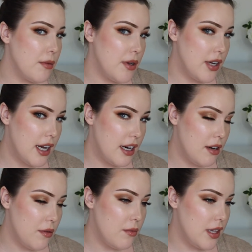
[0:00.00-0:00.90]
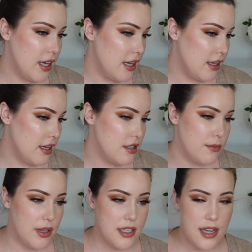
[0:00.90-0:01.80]
communicating with
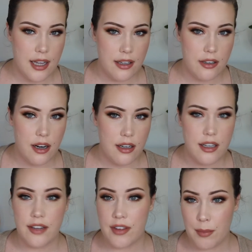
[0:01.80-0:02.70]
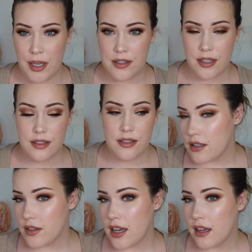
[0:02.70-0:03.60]
aliens with this highlighter on, if that makes sense.
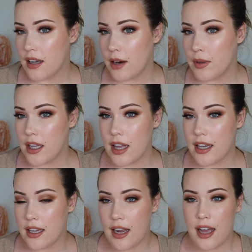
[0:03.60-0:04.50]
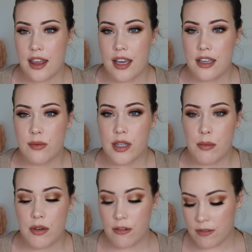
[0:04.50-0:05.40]
So yeah, I really like it. I think it's really
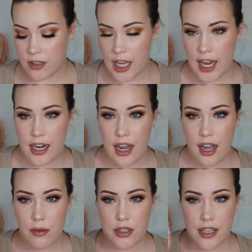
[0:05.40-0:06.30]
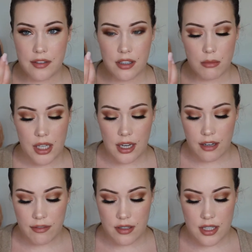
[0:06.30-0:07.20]
beautiful, and I will definitely be getting
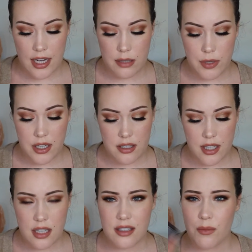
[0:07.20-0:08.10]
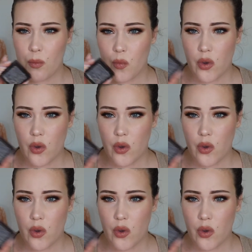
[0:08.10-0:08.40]
a full size because this,